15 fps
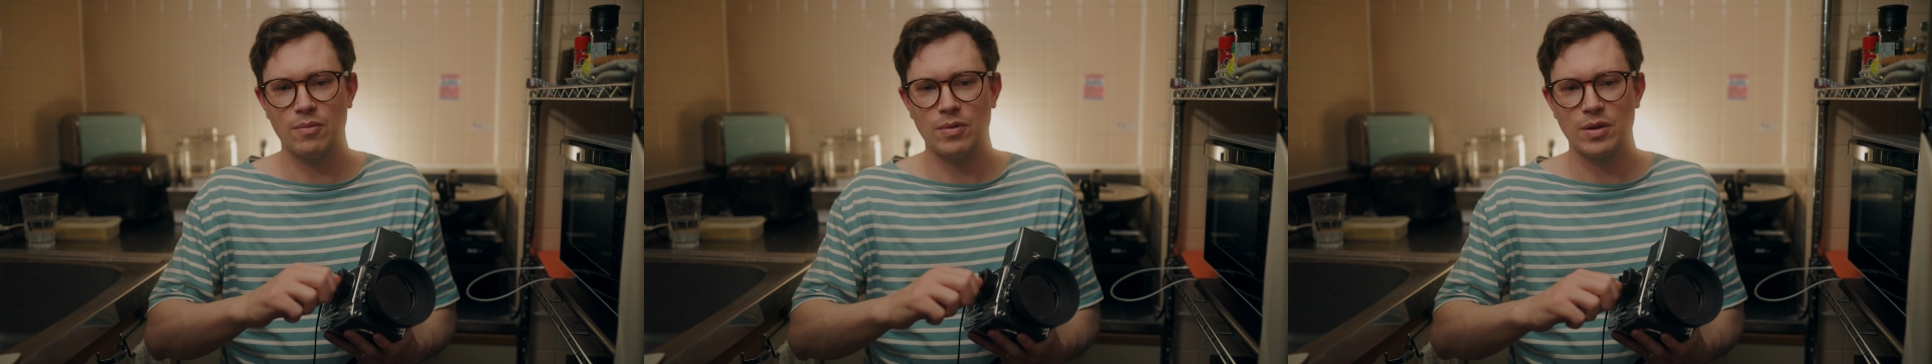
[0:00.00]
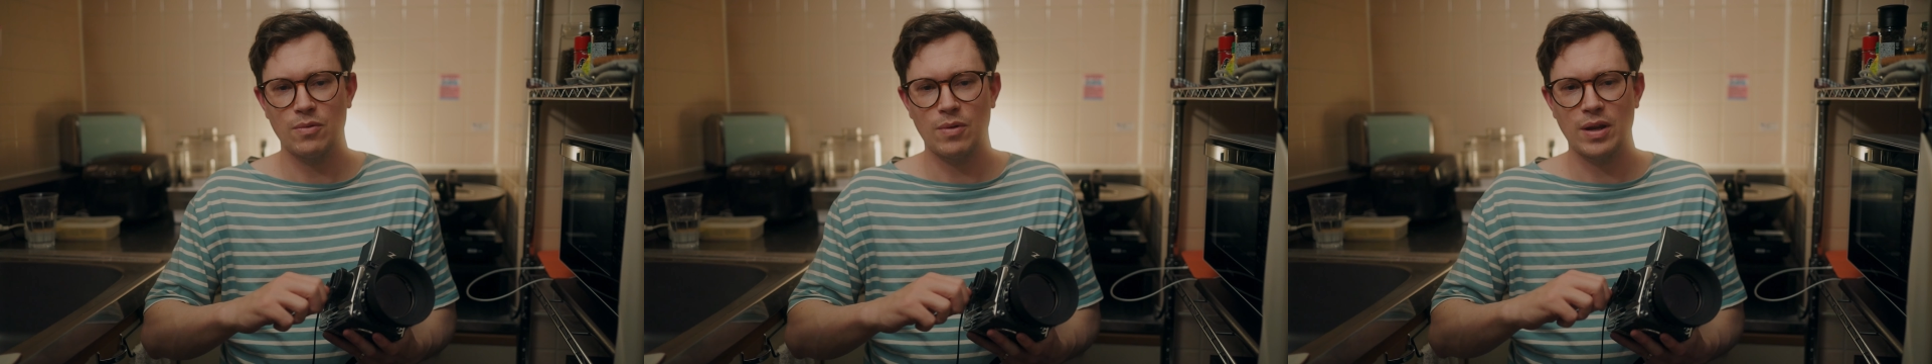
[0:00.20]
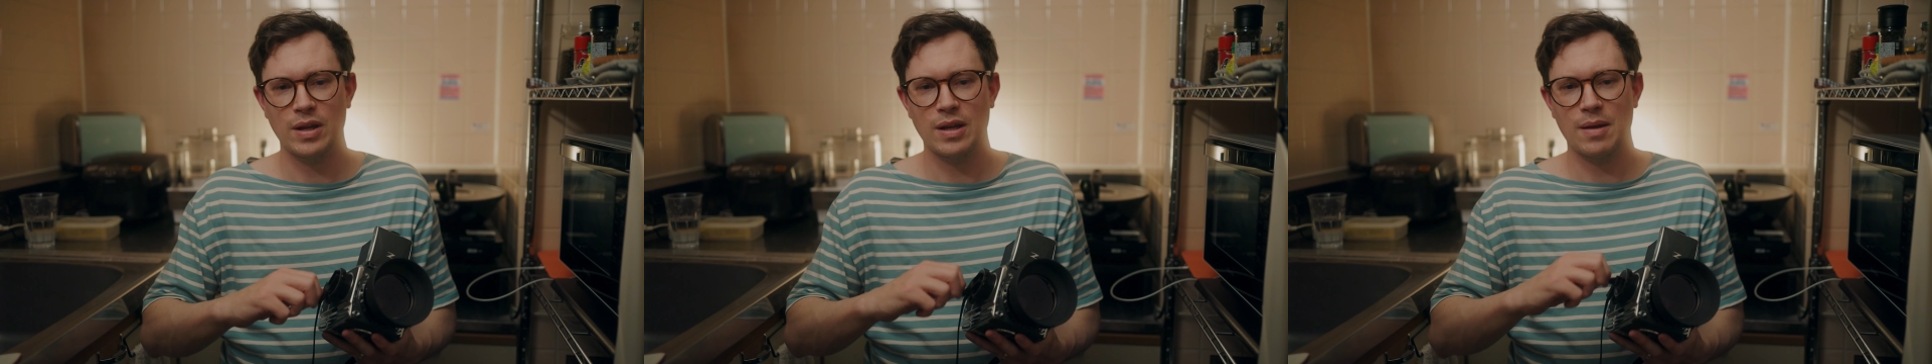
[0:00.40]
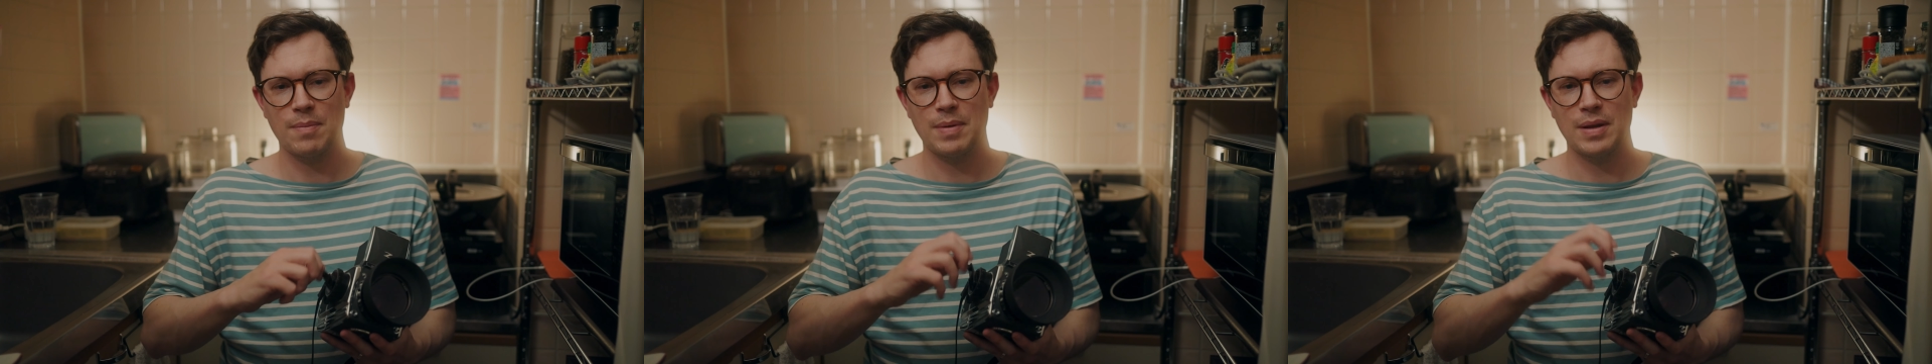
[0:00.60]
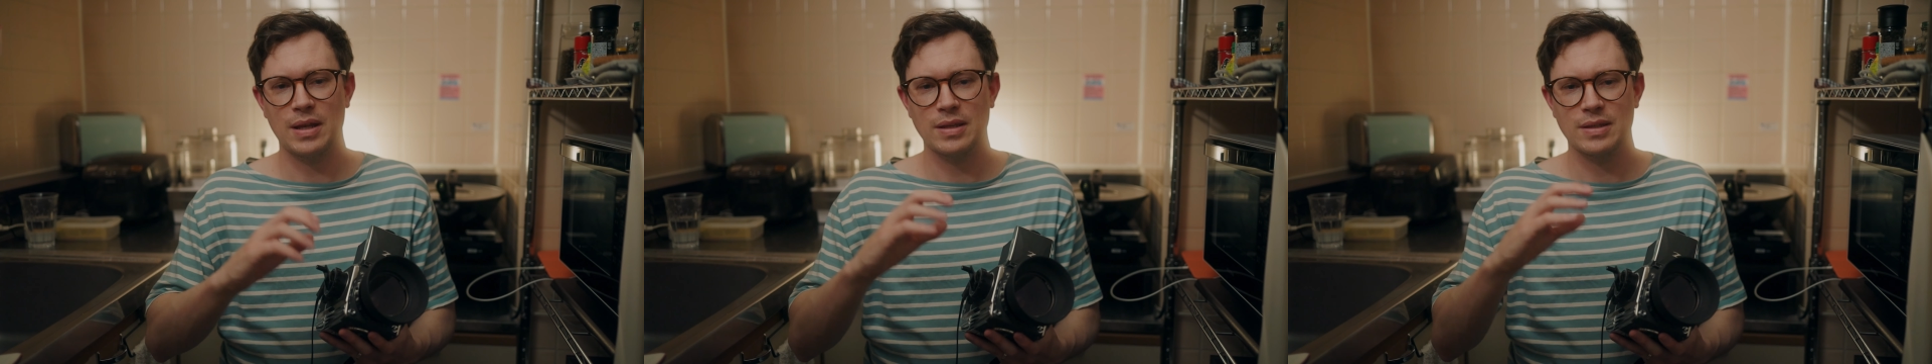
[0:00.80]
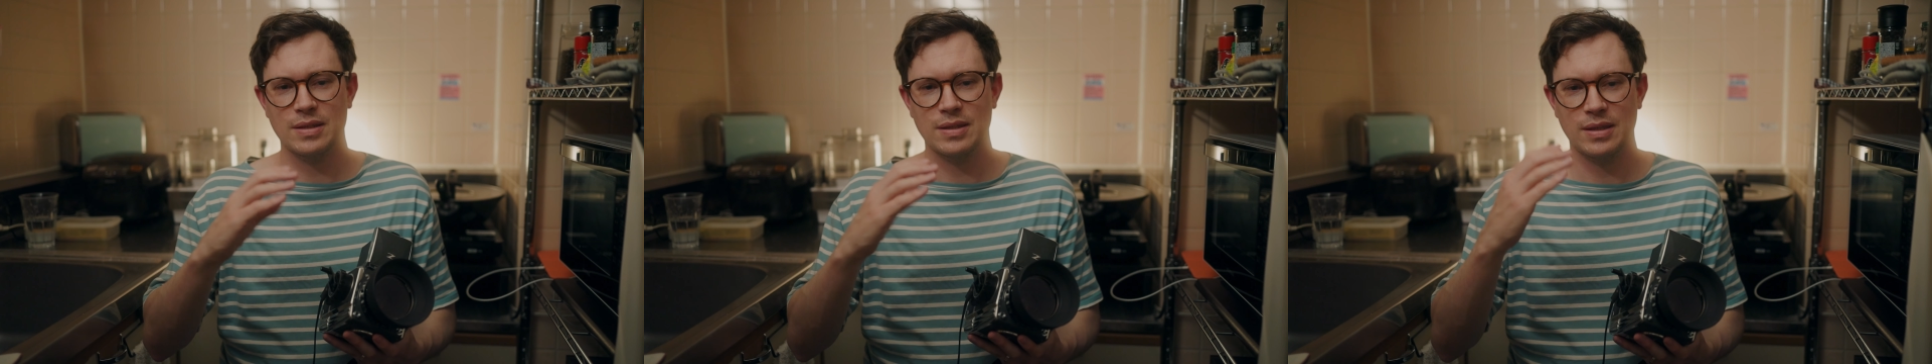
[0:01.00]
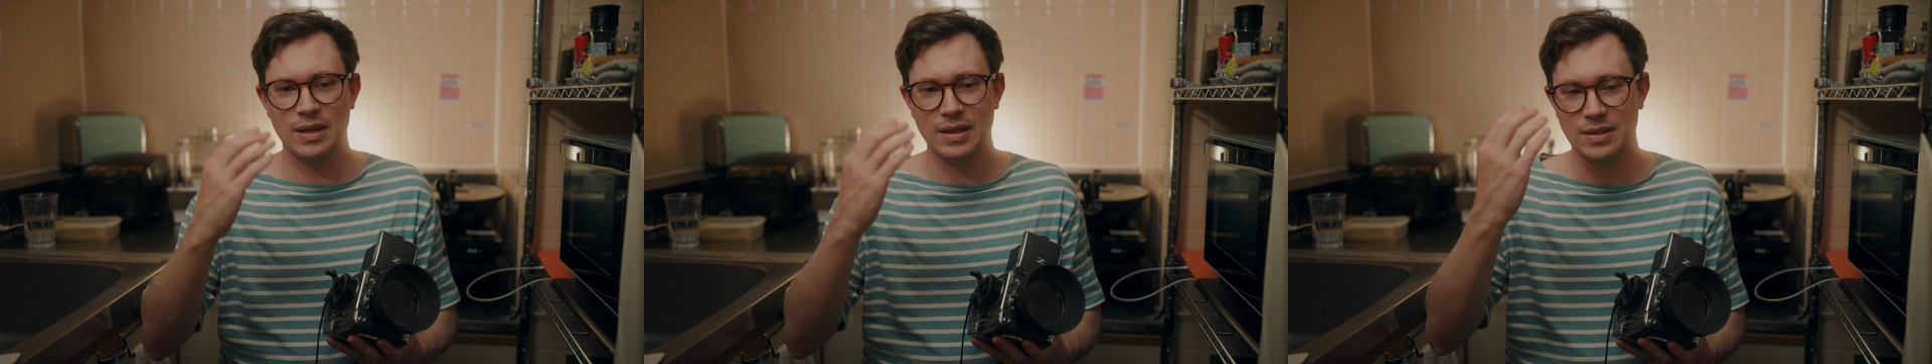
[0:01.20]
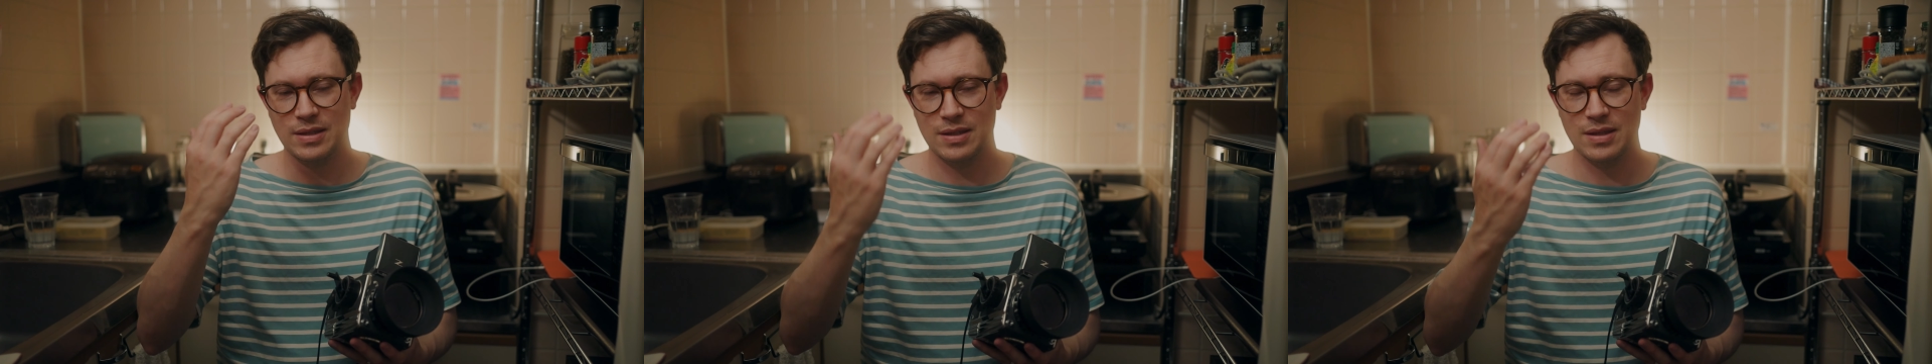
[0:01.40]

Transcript: when you wind it up and it gets